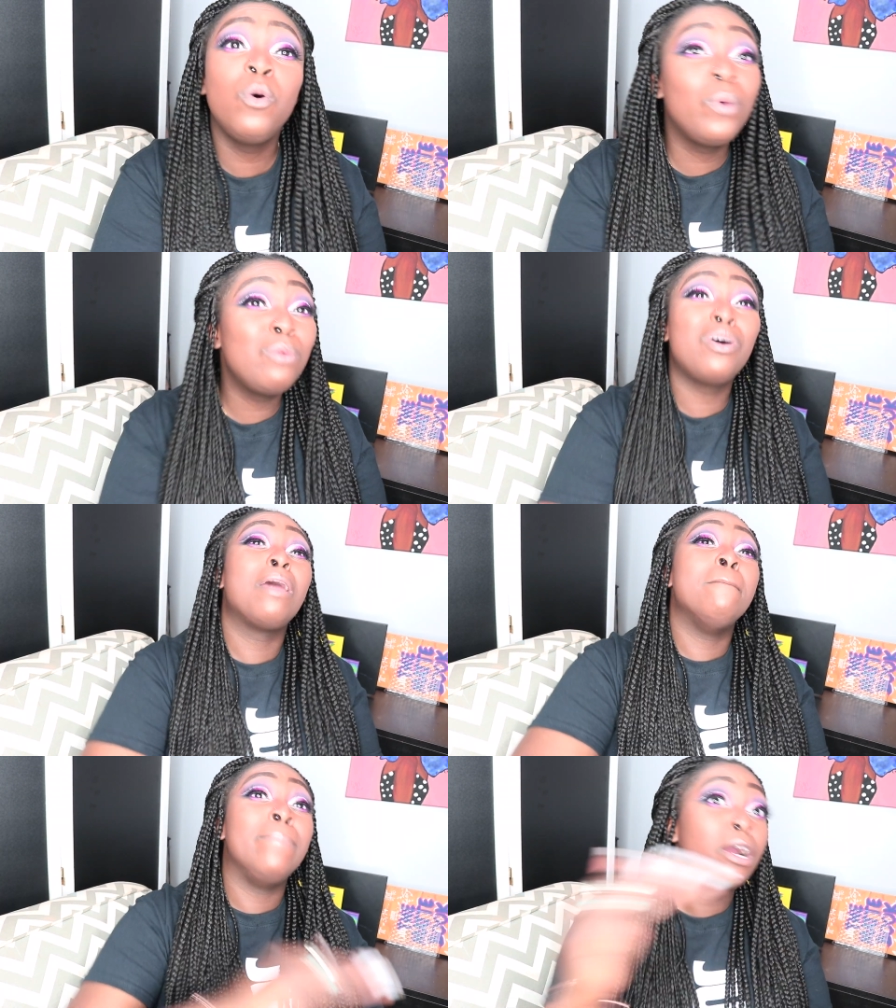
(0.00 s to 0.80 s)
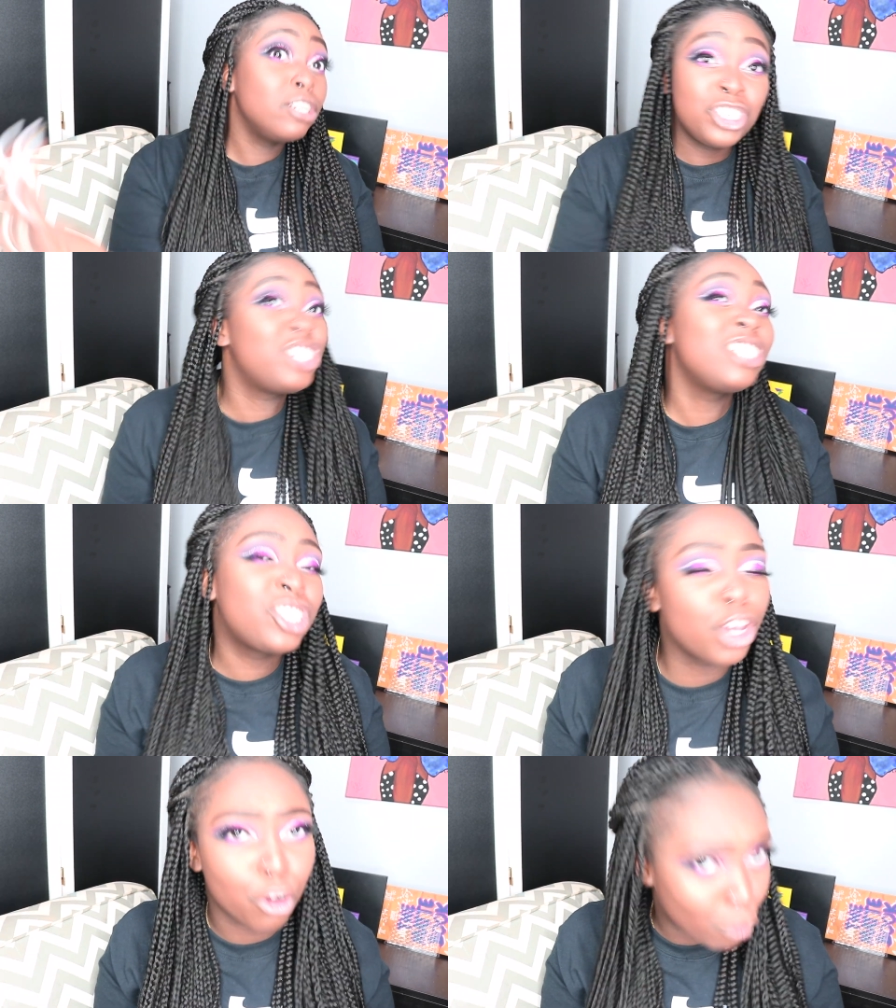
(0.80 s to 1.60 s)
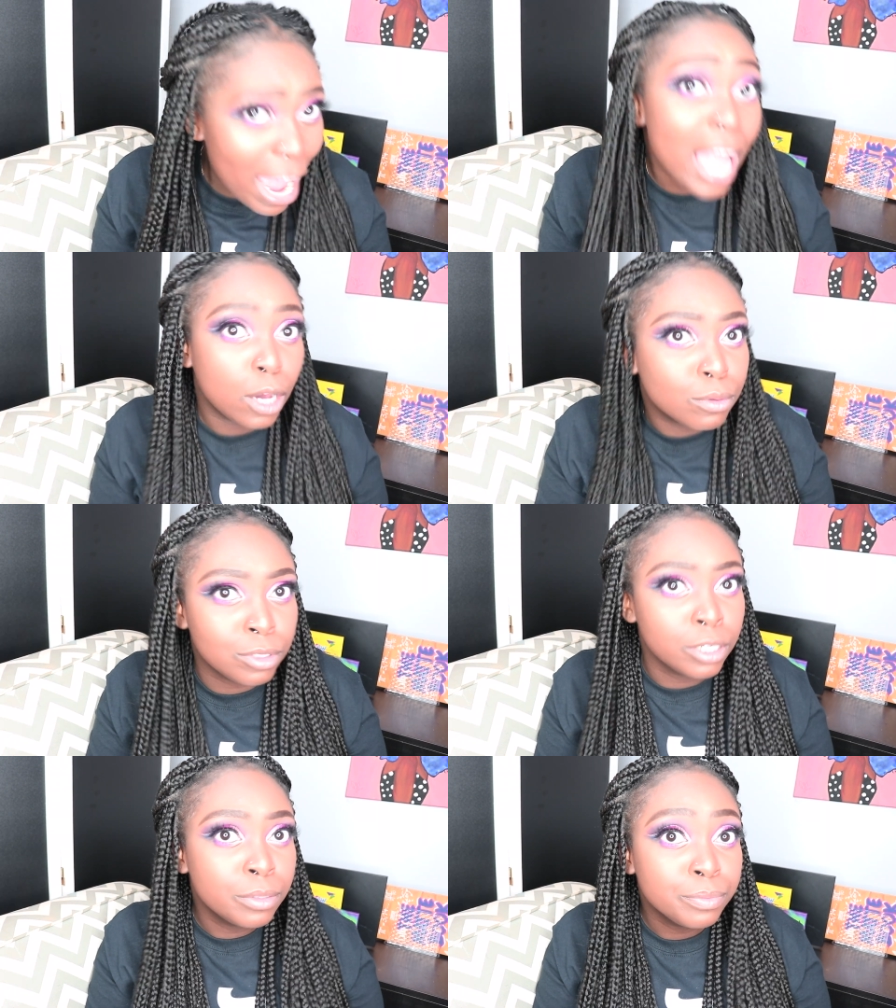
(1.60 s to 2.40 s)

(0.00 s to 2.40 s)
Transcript: when we want to burn shit to the ground,